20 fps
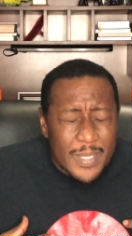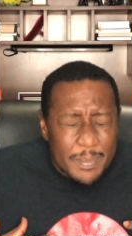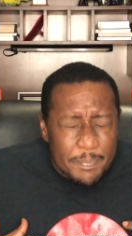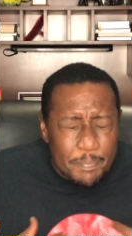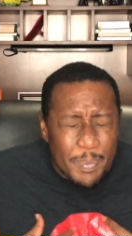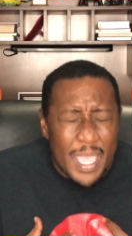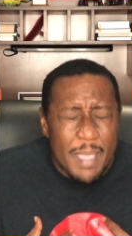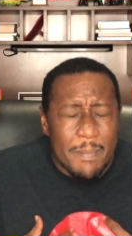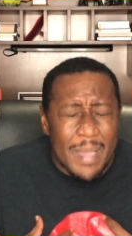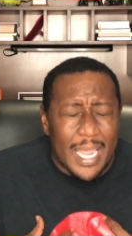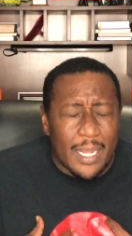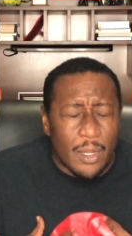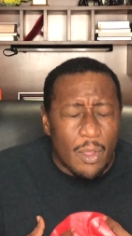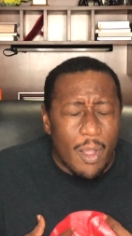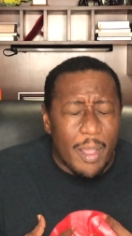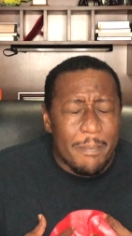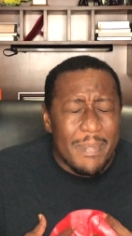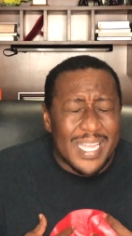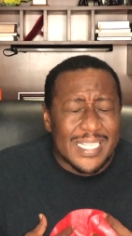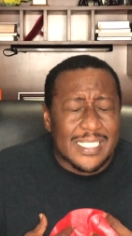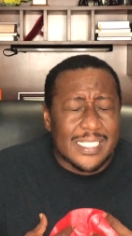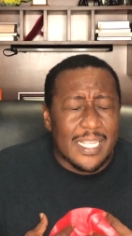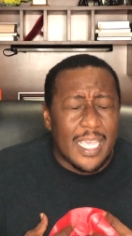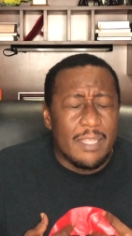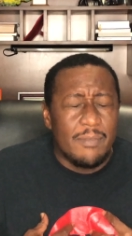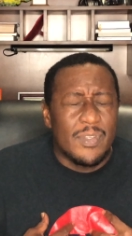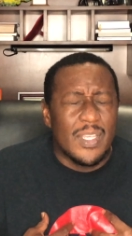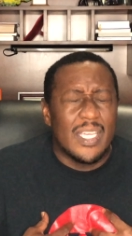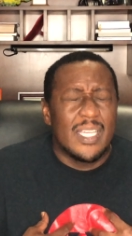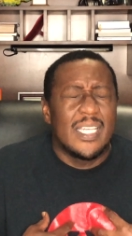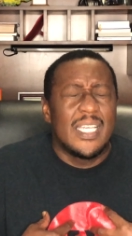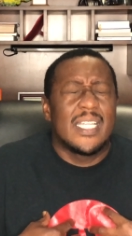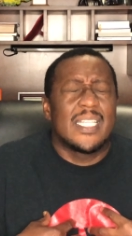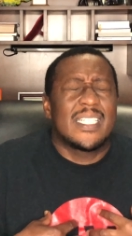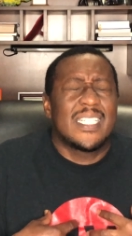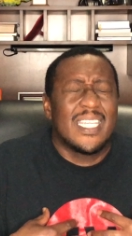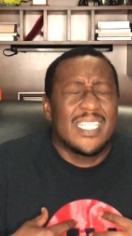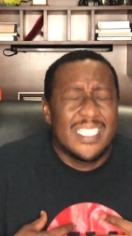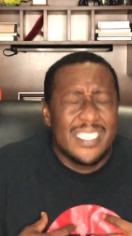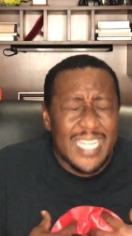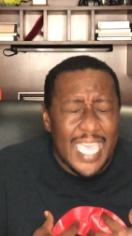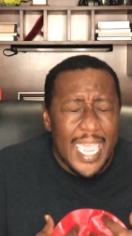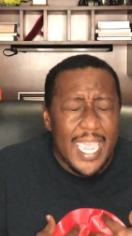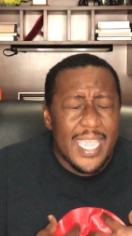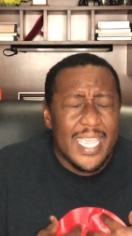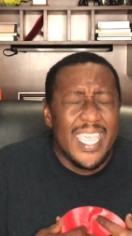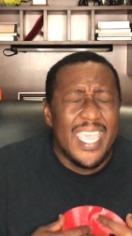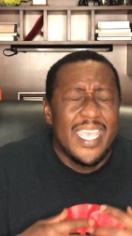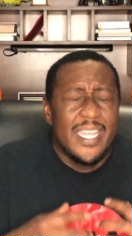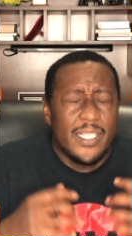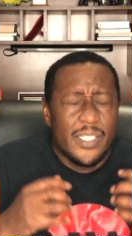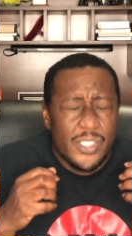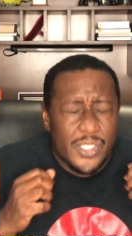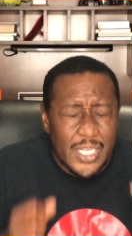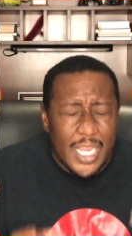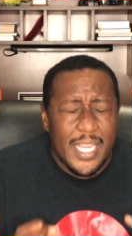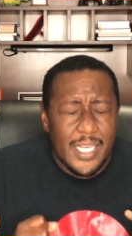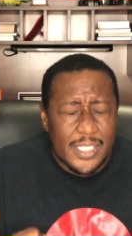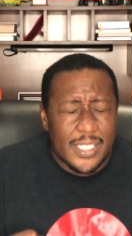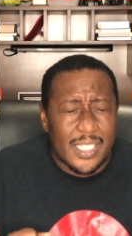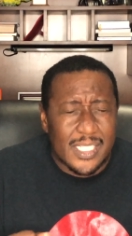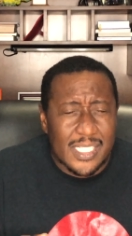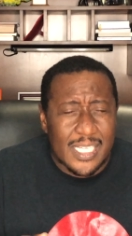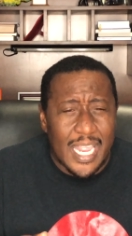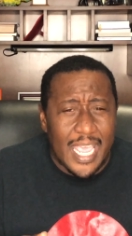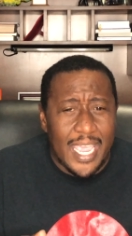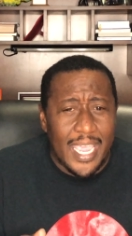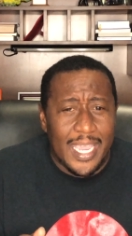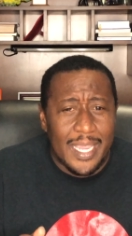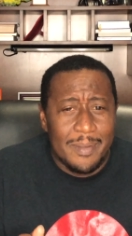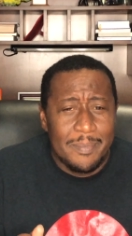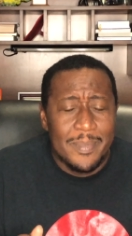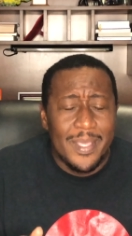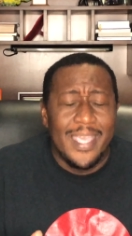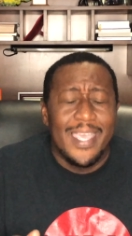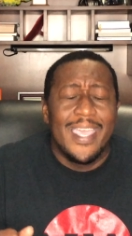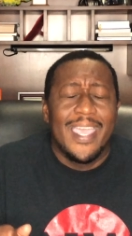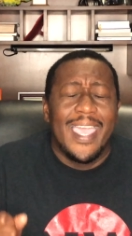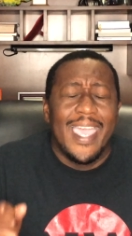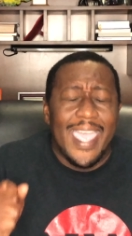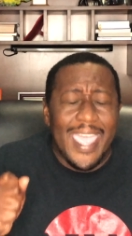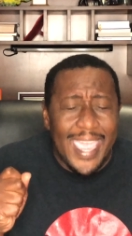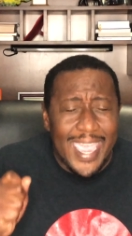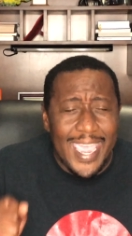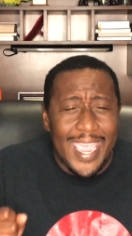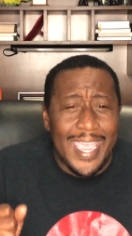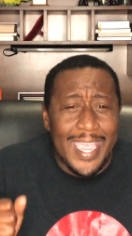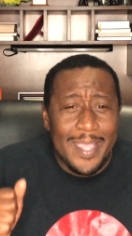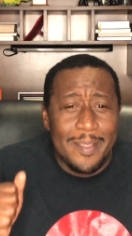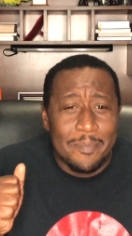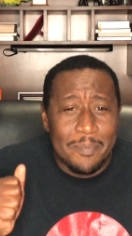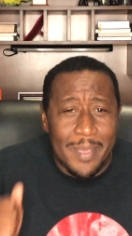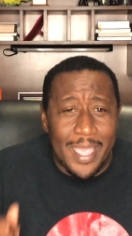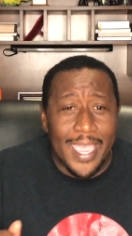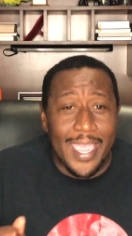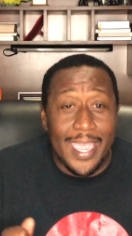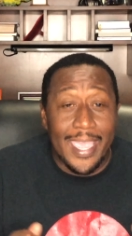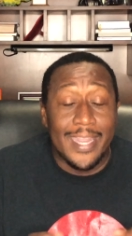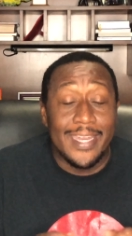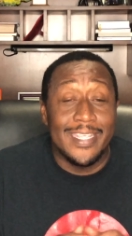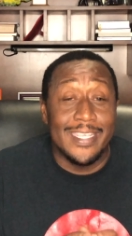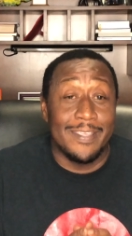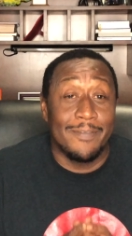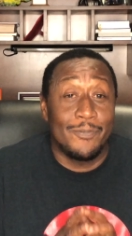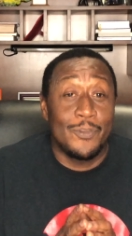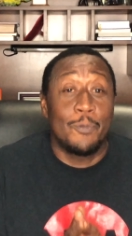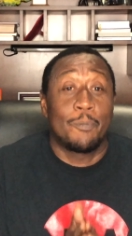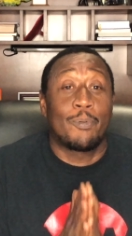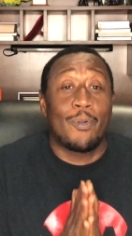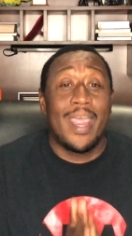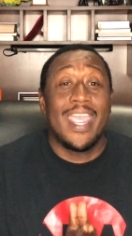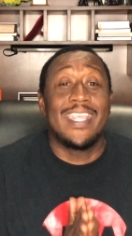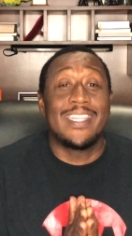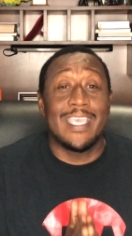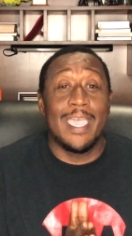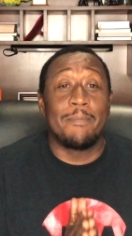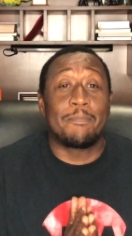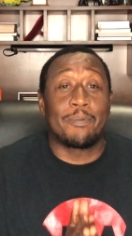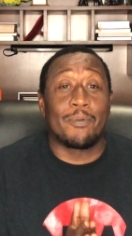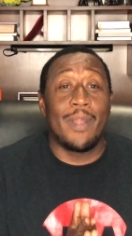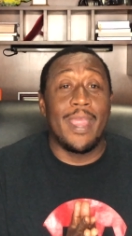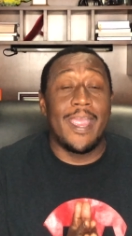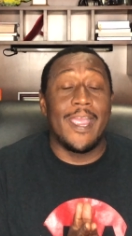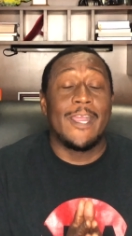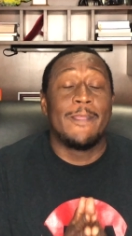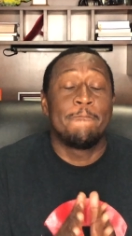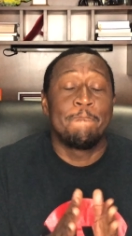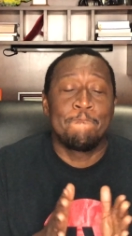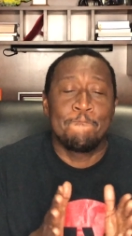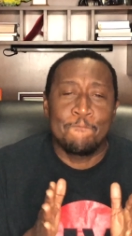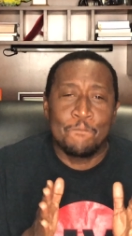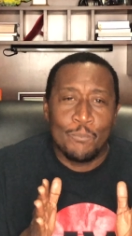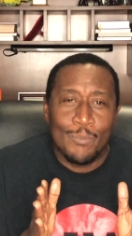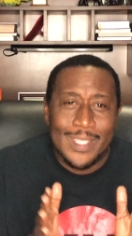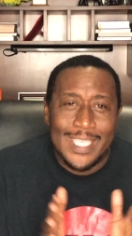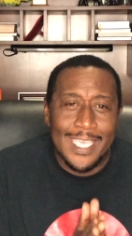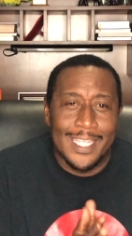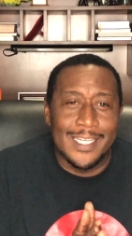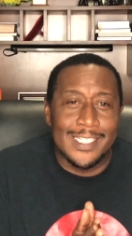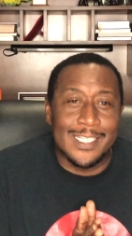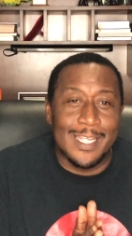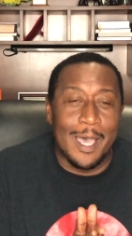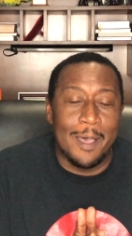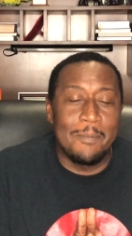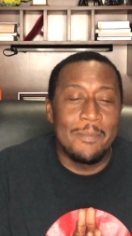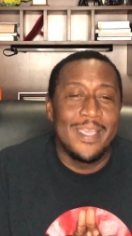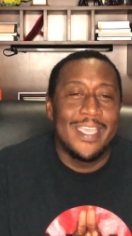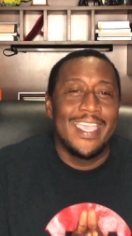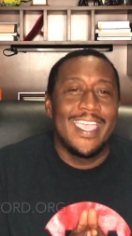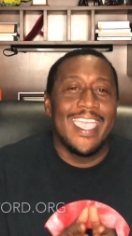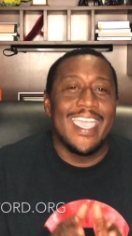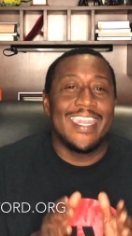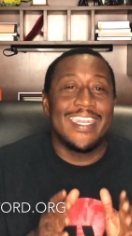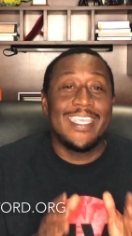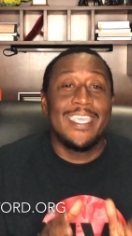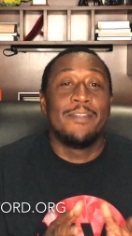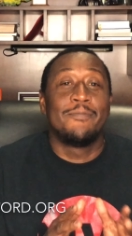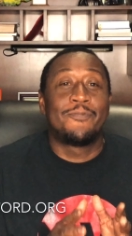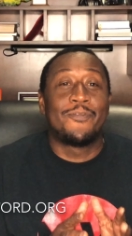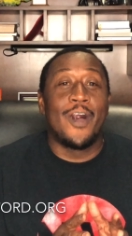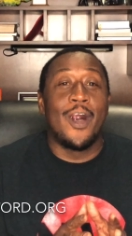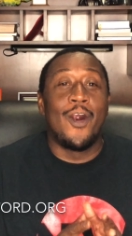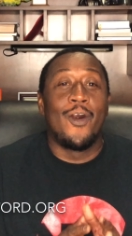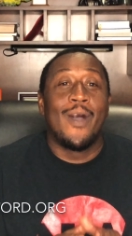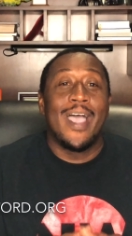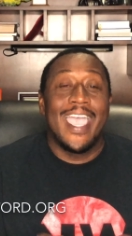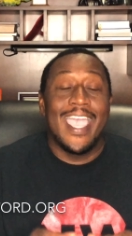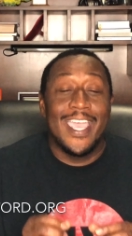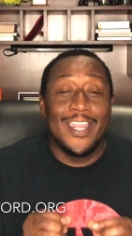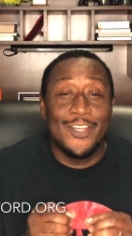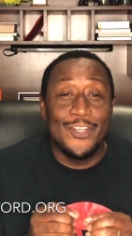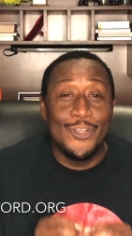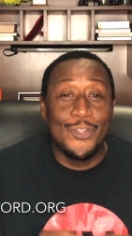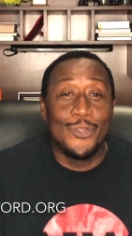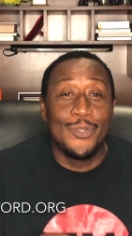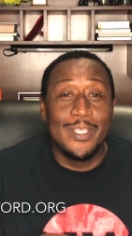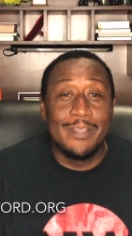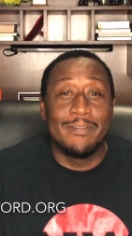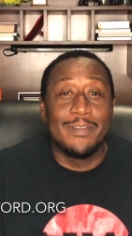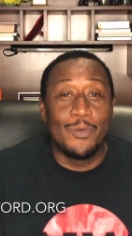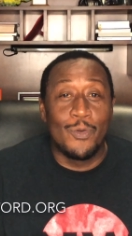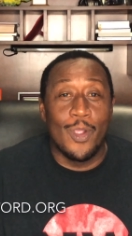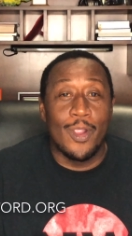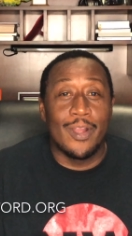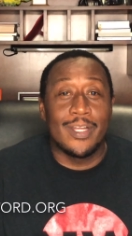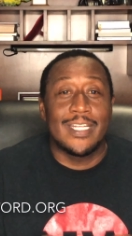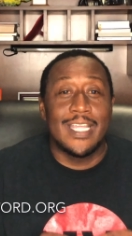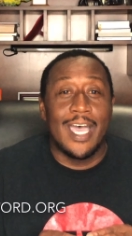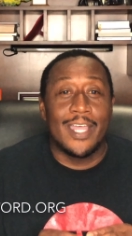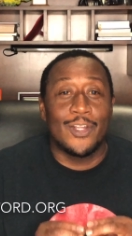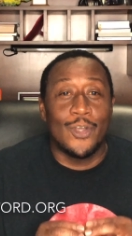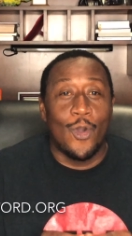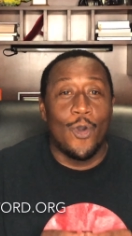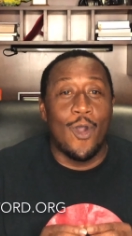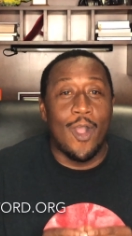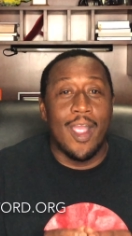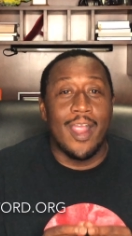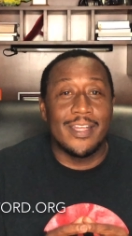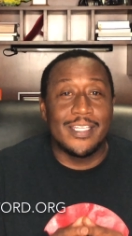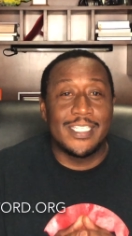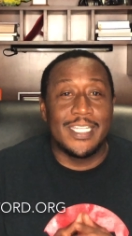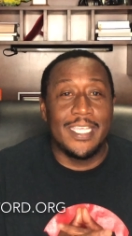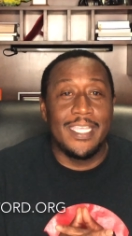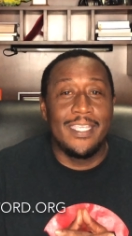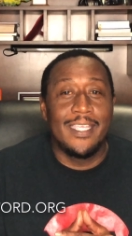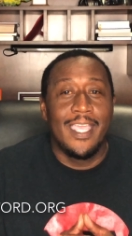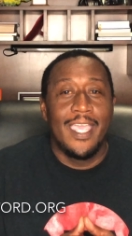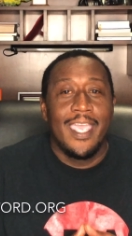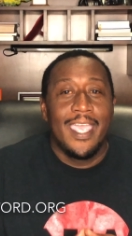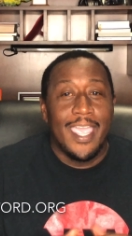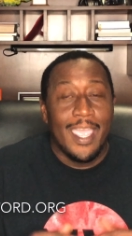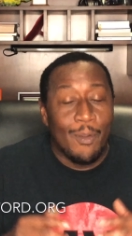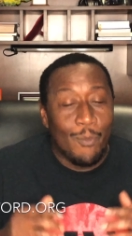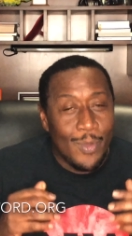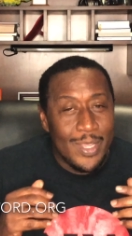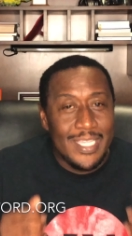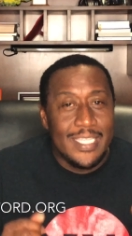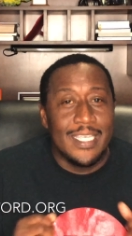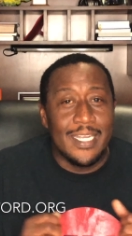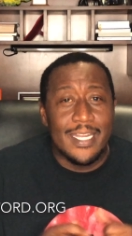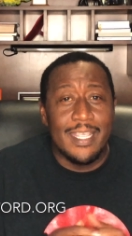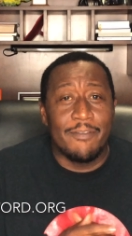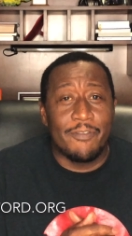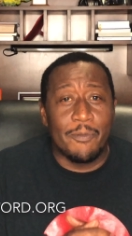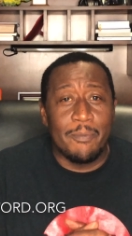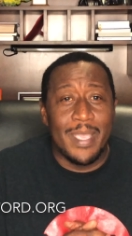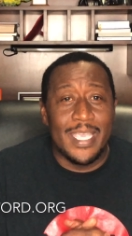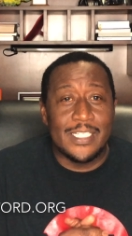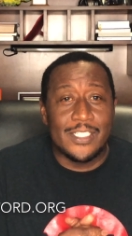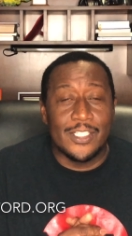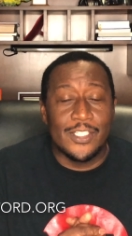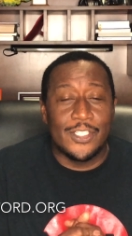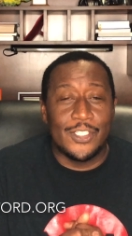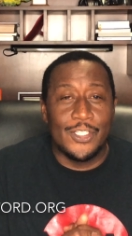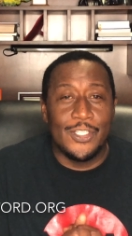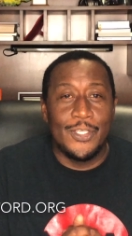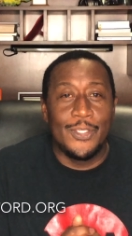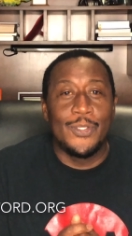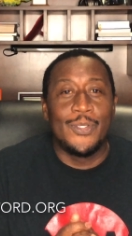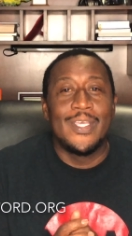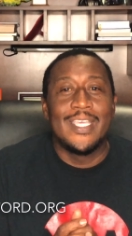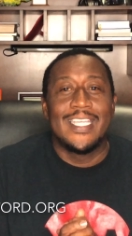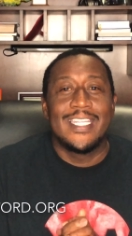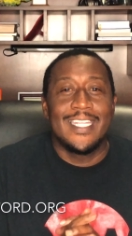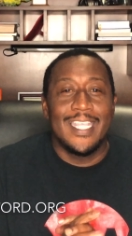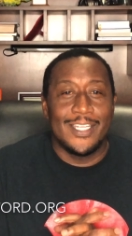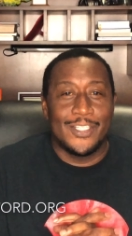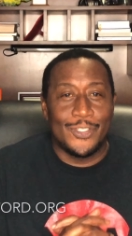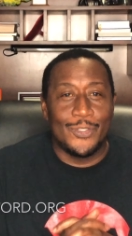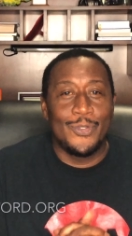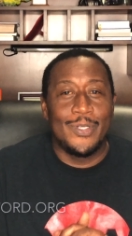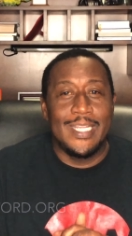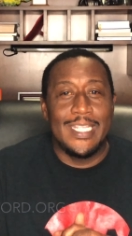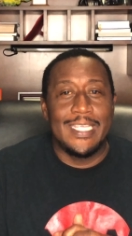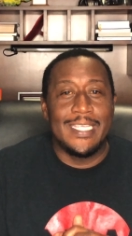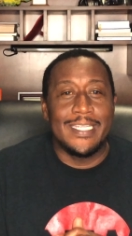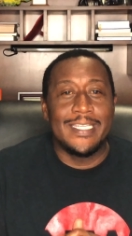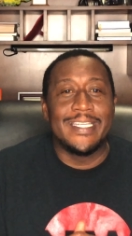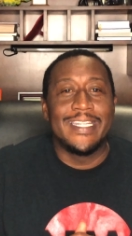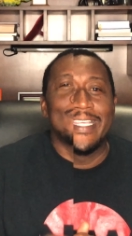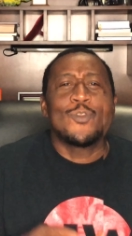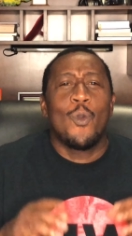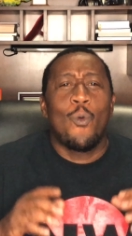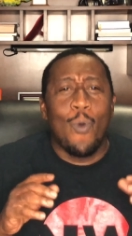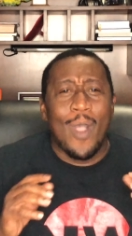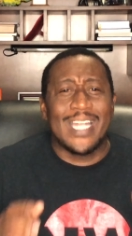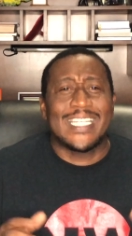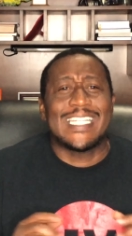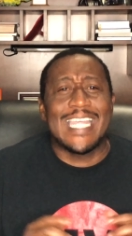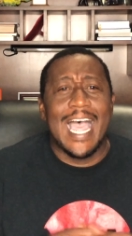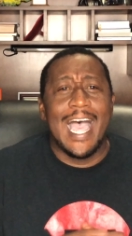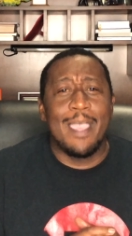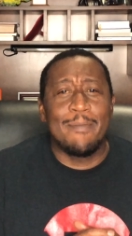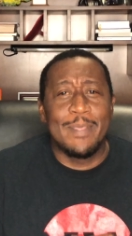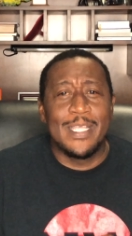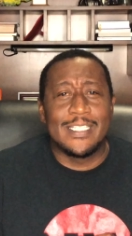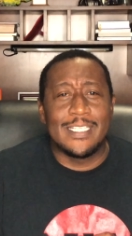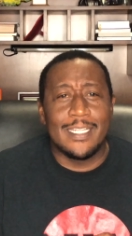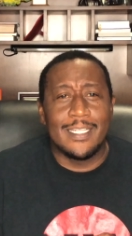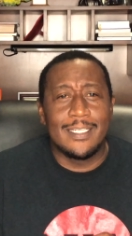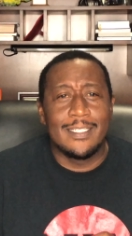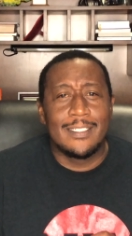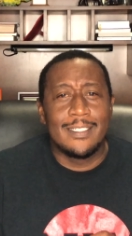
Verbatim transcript: Be my Lord, my Savior. Today, in Jesus' name, amen. If you prayed that prayer, hit us up at info at newlivingword.org and we can get information to you that you need. What time is it?